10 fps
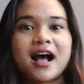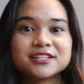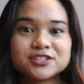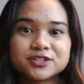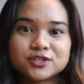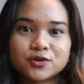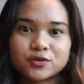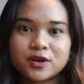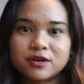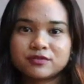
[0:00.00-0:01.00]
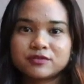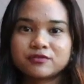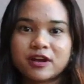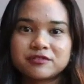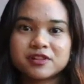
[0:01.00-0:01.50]
I took a total of
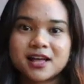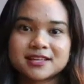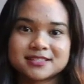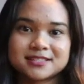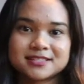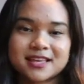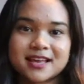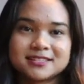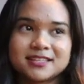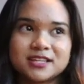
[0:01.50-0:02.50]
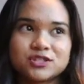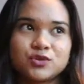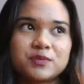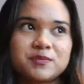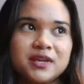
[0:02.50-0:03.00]
5 classes at
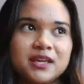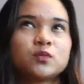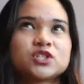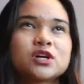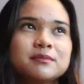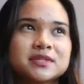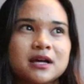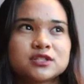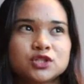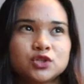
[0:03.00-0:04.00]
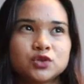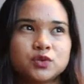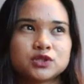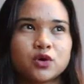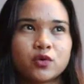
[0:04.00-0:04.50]
CSUMB, which comes out to
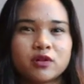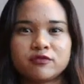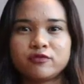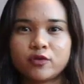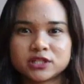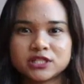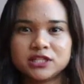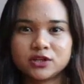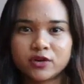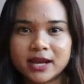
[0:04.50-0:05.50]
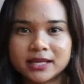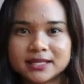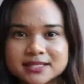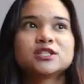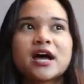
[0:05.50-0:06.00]
a total of 14 credits.